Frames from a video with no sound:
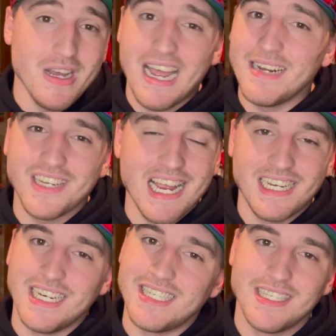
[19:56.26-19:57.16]
I
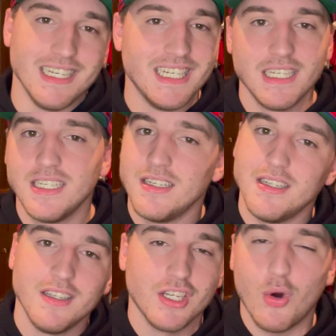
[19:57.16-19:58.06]
just,
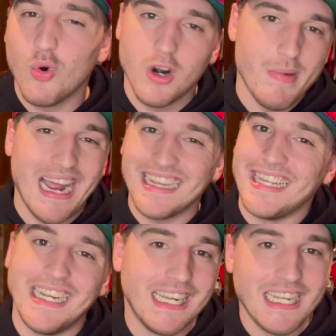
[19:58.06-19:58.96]
the quarterback
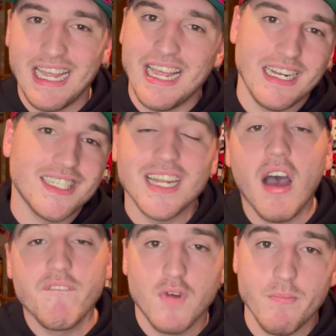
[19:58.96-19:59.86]
thing, it's
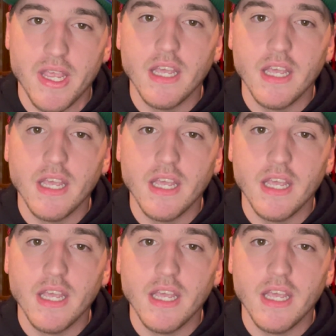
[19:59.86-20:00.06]
tough for me.